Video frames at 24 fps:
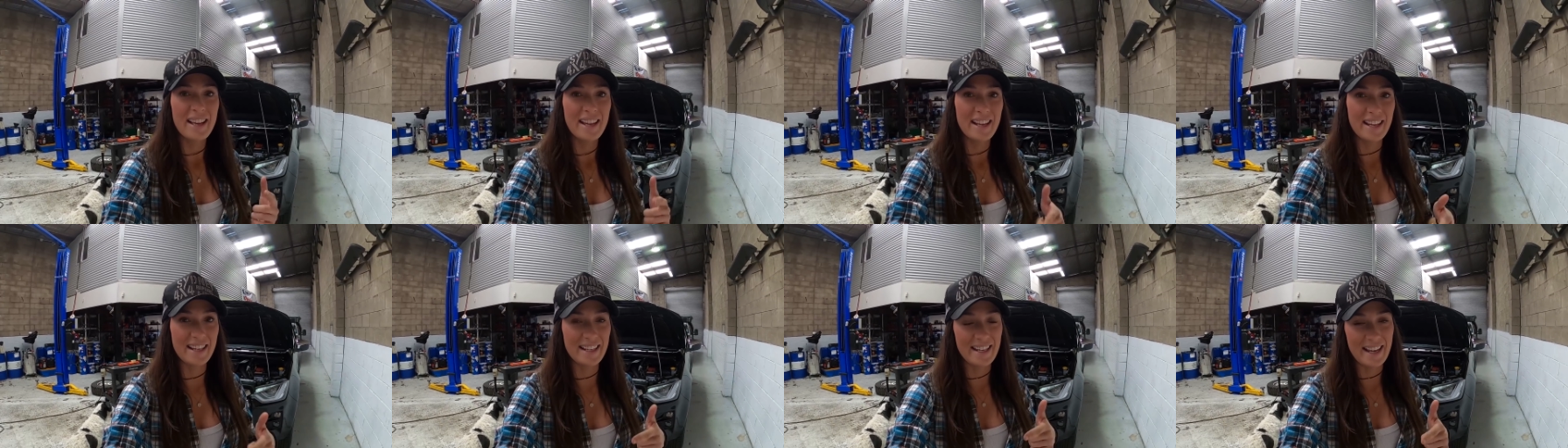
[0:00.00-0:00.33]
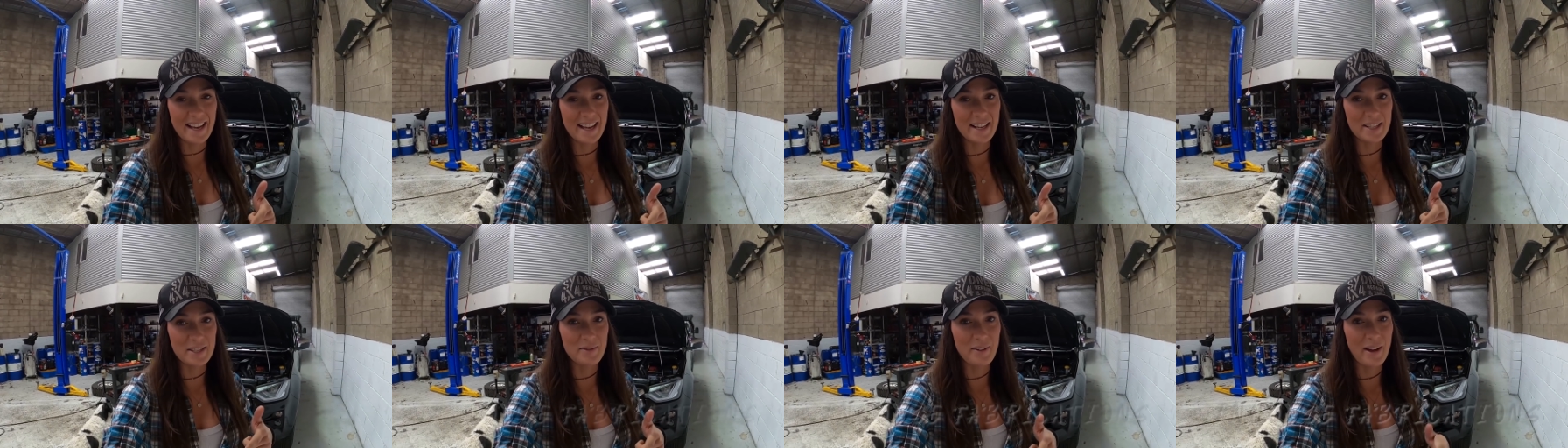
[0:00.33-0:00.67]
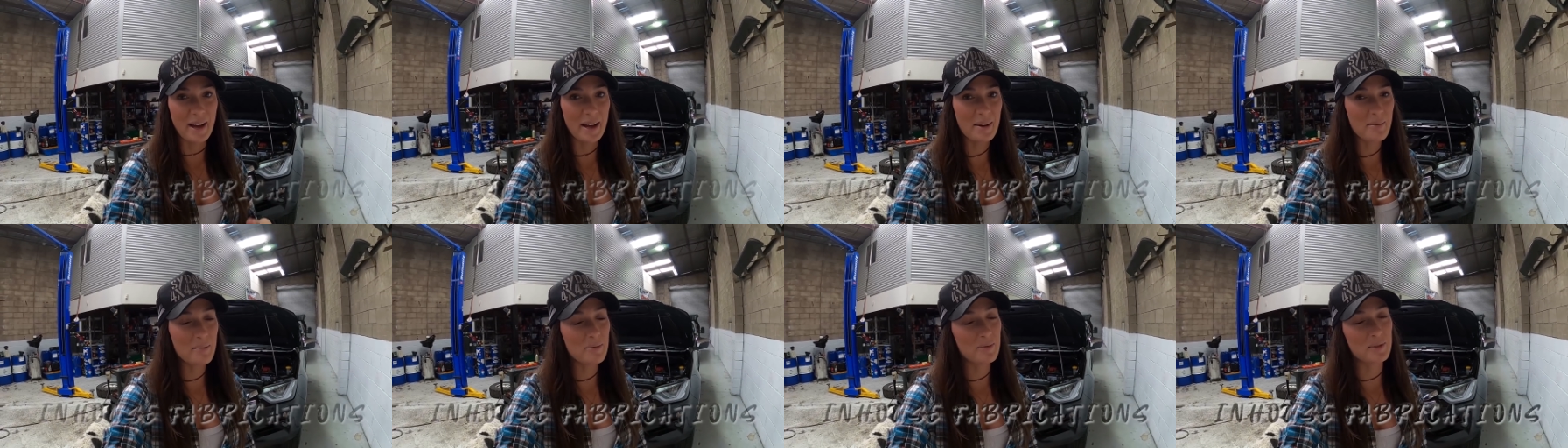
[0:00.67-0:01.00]
Inhouse
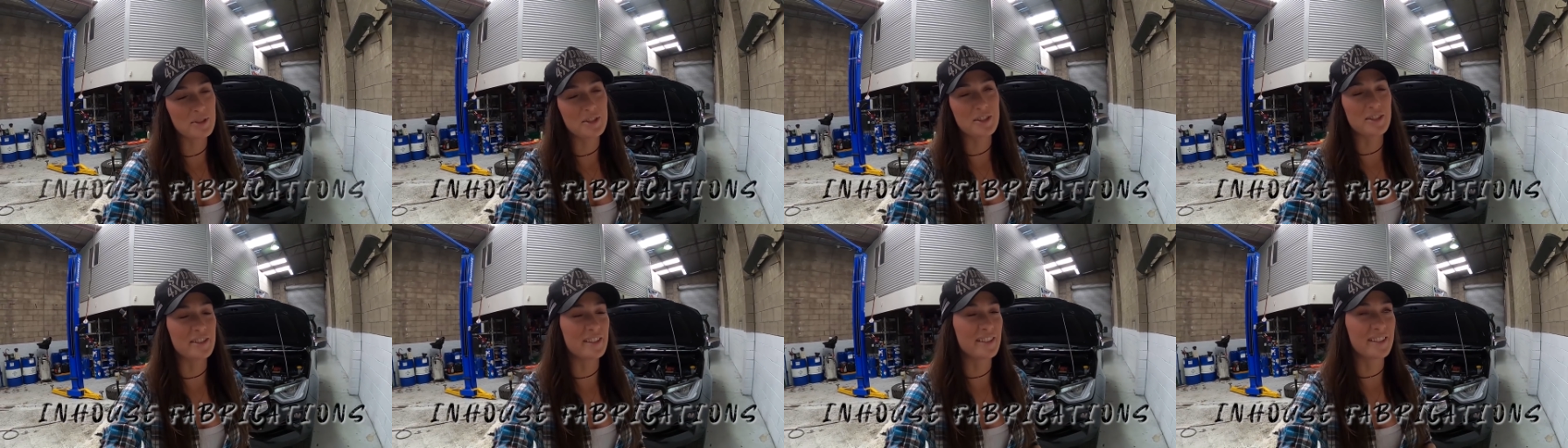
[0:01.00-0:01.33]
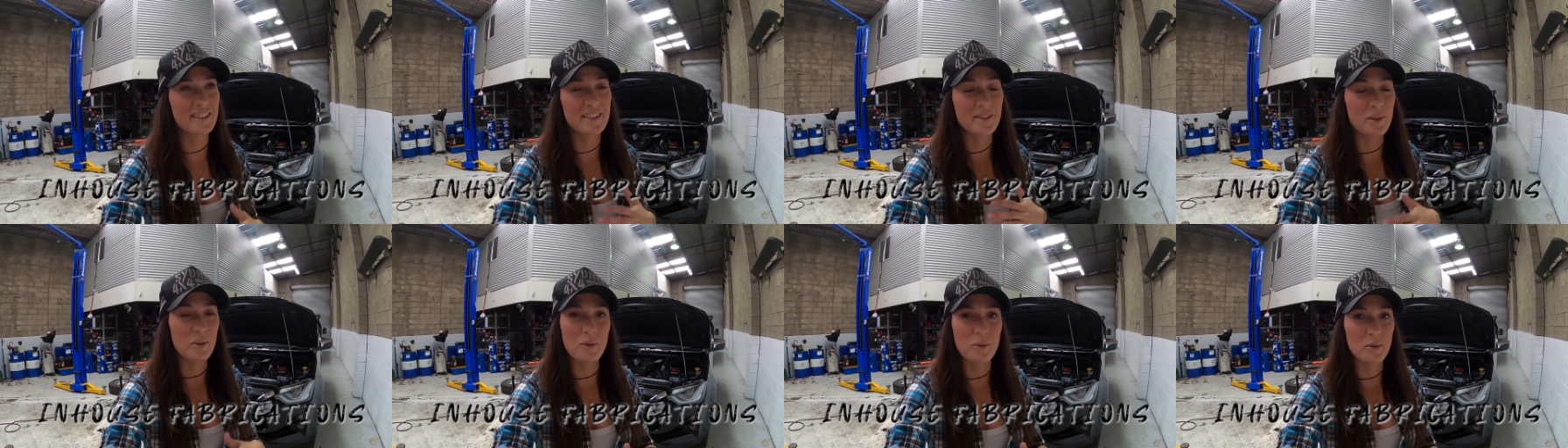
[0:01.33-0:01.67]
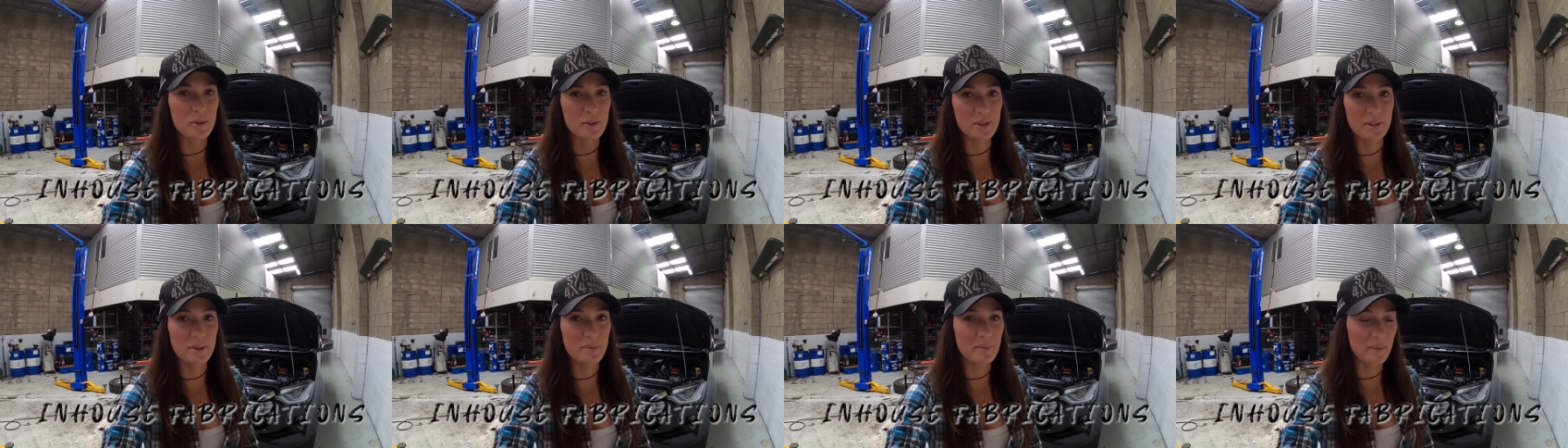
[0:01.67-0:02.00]
Fab, which is
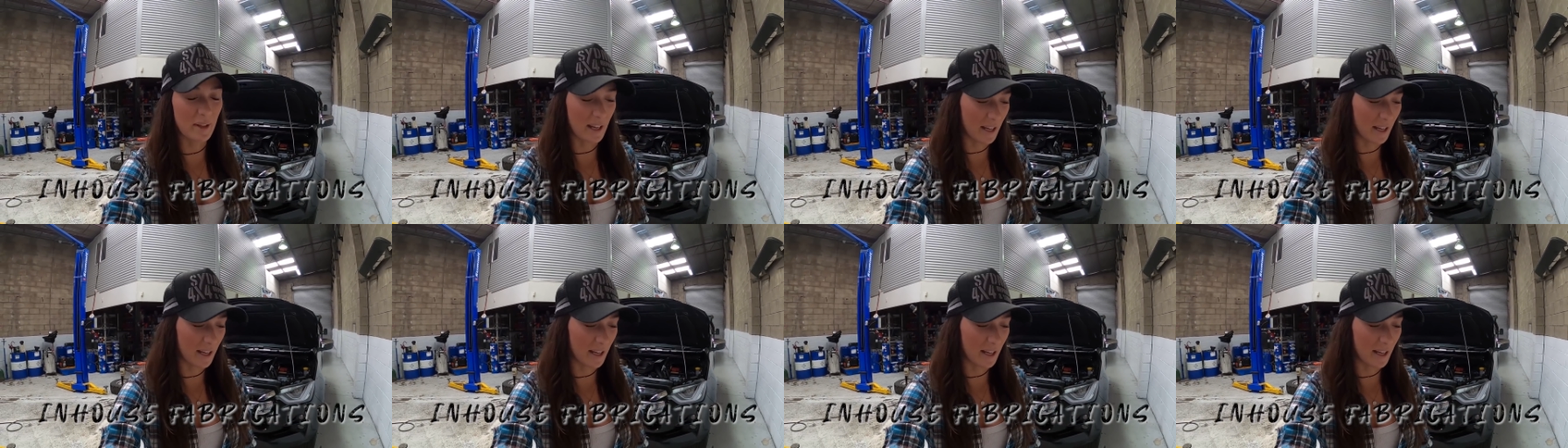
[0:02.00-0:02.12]
awesome.